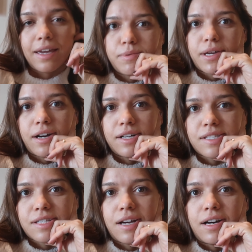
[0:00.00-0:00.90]

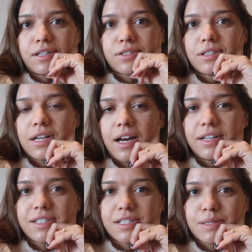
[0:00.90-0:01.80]
because
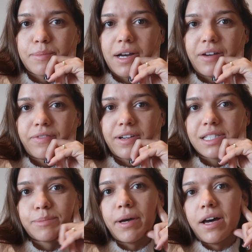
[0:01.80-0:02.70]
tonight is my
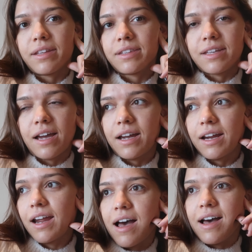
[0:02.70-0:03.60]
friend's
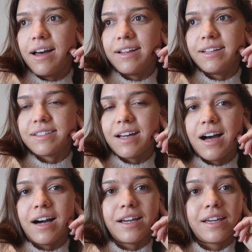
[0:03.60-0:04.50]
birthday, and
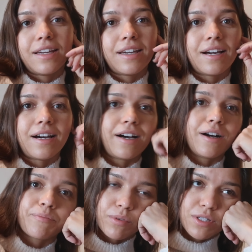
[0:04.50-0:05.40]

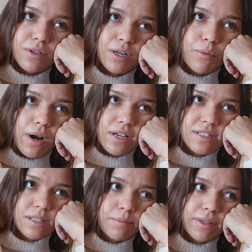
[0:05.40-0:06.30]
I was gonna wear
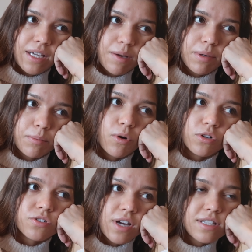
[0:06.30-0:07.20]
something a bit
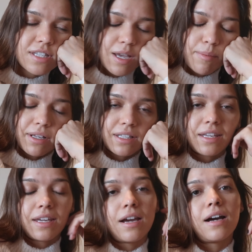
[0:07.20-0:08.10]
more dressy, but
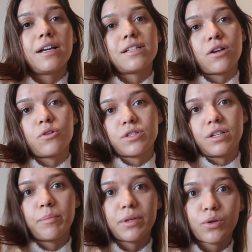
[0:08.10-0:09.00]
here is also a bit